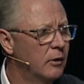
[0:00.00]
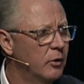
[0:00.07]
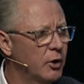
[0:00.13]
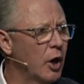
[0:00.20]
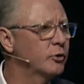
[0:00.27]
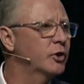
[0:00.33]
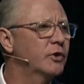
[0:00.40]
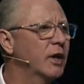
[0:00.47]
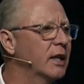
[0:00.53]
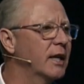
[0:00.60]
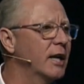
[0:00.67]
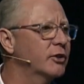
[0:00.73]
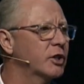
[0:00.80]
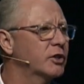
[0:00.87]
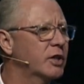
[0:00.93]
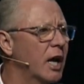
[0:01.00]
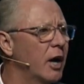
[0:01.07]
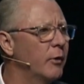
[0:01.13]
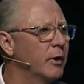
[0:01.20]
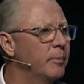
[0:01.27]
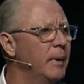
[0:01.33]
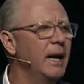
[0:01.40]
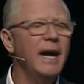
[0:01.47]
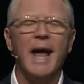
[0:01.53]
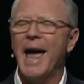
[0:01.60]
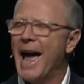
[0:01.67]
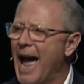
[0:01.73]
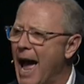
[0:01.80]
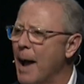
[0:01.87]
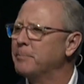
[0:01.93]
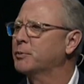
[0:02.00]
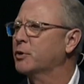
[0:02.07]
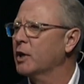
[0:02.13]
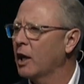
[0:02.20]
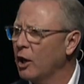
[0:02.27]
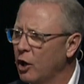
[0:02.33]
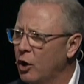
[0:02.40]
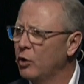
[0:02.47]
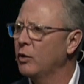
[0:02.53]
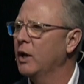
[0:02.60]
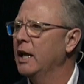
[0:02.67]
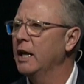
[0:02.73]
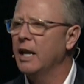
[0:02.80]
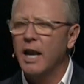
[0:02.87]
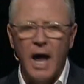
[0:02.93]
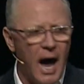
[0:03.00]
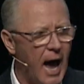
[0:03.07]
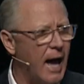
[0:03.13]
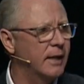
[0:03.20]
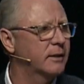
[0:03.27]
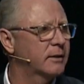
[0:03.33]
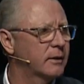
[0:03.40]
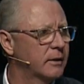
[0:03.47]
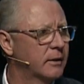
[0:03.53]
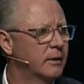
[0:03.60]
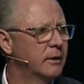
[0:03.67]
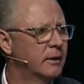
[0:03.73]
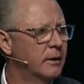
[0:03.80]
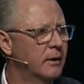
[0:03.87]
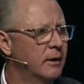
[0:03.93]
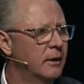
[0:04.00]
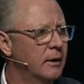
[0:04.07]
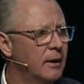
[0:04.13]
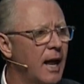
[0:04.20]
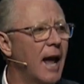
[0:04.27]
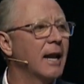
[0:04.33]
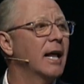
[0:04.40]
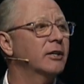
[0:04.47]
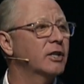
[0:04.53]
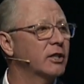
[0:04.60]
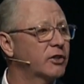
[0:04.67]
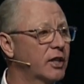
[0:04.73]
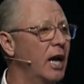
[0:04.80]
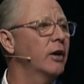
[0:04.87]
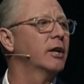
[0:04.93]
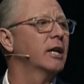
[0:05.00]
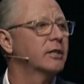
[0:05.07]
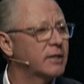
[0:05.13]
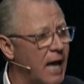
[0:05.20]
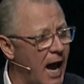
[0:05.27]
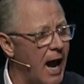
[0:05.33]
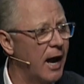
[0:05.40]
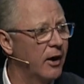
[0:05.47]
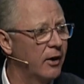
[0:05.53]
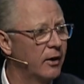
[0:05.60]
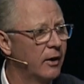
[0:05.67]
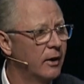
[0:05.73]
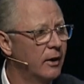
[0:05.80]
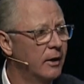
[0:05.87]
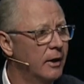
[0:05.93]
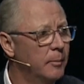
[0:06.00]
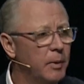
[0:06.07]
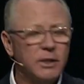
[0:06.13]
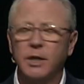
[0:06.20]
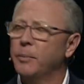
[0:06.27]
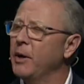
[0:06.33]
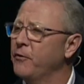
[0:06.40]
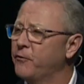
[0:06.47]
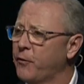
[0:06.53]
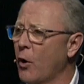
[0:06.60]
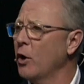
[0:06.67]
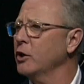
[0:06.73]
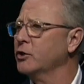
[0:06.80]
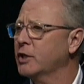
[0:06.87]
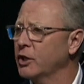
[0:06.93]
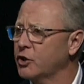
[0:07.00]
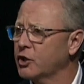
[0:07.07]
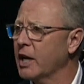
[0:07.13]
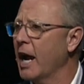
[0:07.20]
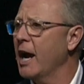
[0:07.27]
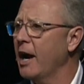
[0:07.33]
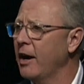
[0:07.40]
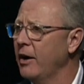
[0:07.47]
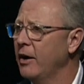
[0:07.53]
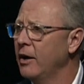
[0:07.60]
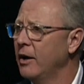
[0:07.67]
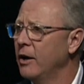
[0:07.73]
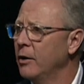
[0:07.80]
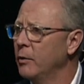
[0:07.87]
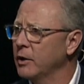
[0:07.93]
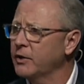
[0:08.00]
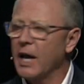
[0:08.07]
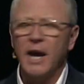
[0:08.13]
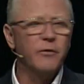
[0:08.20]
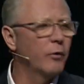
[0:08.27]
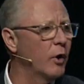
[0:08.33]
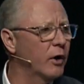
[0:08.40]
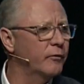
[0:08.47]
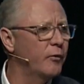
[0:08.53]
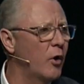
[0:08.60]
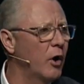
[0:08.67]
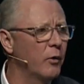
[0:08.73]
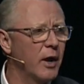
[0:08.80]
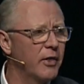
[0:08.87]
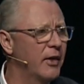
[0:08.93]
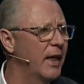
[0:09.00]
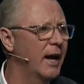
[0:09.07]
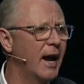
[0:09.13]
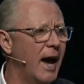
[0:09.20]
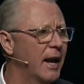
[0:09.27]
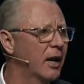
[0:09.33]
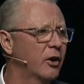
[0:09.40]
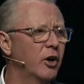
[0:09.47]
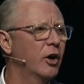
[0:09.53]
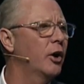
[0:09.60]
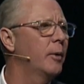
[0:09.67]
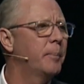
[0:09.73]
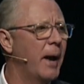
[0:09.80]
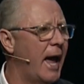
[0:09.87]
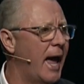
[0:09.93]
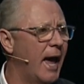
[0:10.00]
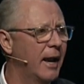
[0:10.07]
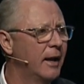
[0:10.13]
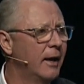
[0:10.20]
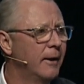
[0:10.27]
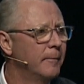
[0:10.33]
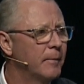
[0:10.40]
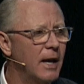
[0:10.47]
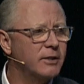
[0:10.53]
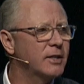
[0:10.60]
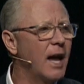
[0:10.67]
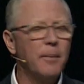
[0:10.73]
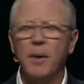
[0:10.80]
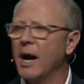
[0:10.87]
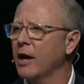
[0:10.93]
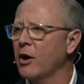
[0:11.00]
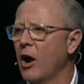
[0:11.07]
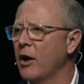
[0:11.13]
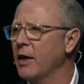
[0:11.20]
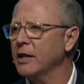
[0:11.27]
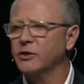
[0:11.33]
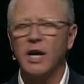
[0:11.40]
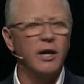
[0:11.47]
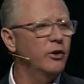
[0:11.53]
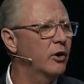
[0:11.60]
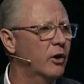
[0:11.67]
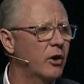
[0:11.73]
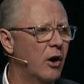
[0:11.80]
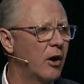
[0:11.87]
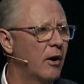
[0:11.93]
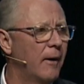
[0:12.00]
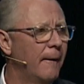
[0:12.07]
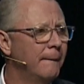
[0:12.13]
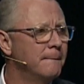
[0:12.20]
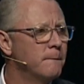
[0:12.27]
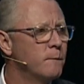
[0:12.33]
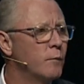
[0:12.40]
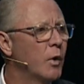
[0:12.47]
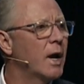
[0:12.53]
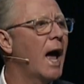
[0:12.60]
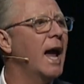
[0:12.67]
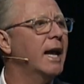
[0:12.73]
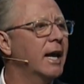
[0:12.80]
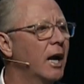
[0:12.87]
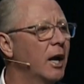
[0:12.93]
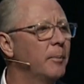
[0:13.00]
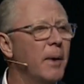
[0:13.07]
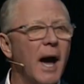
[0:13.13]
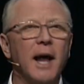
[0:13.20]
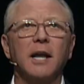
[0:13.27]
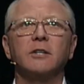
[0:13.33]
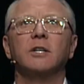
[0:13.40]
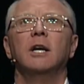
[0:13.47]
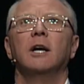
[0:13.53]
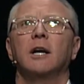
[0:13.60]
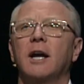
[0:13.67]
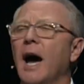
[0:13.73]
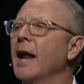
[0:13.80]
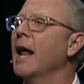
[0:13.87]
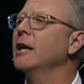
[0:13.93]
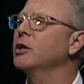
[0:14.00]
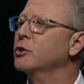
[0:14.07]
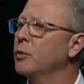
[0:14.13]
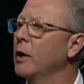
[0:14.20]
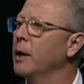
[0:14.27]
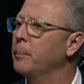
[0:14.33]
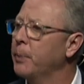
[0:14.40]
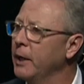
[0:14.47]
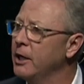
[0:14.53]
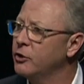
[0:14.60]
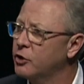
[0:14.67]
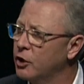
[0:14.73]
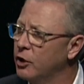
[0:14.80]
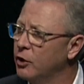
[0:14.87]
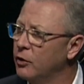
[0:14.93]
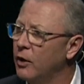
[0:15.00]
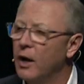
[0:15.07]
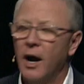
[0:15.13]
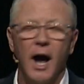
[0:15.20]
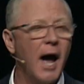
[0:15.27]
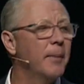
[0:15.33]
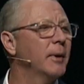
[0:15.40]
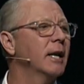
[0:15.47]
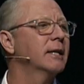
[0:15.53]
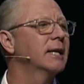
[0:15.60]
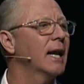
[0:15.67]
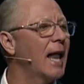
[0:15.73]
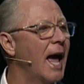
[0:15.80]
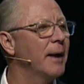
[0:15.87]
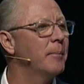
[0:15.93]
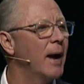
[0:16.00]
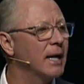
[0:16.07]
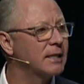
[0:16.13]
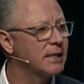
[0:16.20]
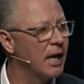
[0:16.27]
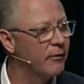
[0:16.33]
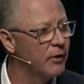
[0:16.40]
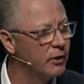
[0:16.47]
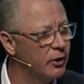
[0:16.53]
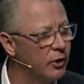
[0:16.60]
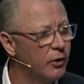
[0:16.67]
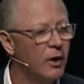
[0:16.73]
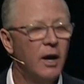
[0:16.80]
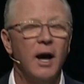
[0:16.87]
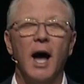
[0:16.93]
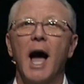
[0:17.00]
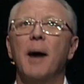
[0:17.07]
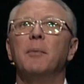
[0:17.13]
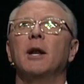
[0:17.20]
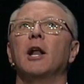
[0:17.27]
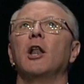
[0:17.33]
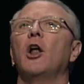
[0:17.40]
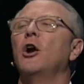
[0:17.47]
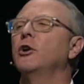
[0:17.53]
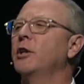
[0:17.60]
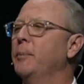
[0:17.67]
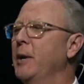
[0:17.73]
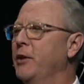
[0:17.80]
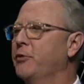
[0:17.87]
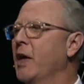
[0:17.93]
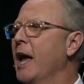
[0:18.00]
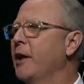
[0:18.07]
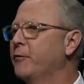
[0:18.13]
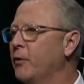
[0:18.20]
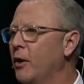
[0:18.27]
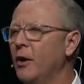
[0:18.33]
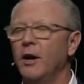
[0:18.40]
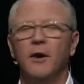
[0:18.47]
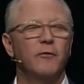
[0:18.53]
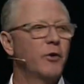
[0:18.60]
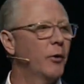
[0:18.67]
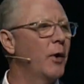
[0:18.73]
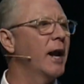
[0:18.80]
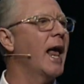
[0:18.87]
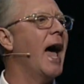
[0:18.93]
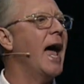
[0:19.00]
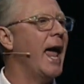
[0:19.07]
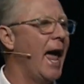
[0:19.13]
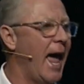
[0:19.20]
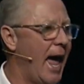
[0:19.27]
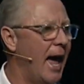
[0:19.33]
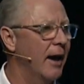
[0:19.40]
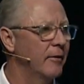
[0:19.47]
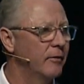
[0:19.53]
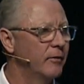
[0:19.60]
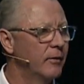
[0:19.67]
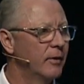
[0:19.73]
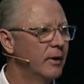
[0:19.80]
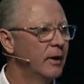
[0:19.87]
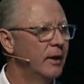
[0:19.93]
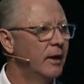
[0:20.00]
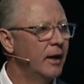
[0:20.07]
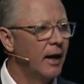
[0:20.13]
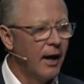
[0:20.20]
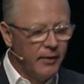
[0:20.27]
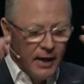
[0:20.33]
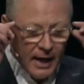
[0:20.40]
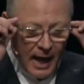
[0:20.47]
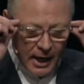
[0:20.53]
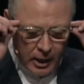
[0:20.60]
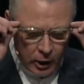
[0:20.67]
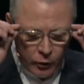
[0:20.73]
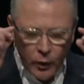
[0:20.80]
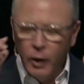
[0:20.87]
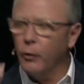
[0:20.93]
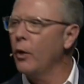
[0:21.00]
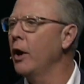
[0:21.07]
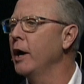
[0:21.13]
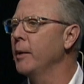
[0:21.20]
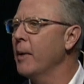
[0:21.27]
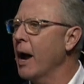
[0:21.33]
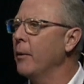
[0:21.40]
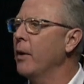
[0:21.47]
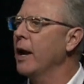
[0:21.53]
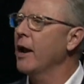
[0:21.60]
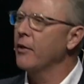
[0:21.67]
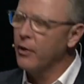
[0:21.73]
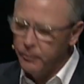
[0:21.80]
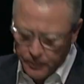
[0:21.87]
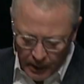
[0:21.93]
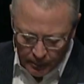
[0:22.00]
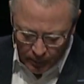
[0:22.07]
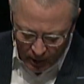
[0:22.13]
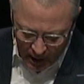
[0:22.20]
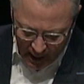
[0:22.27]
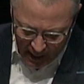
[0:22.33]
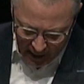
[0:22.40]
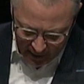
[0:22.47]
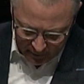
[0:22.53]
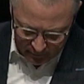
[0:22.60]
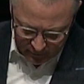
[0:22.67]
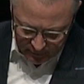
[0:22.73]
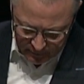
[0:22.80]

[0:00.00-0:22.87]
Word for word: Well, don't you think they should share with me? Absolutely not. Not unless it's their desire. But to be forced to share what they've worked for, whether they got it good or bad, that's not my call. That's not your call. What I care about is God, I just want to please you. I'm going to delight myself in you. I'm going to learn to be thankful for what I have. And then I can quit worrying about what other people have.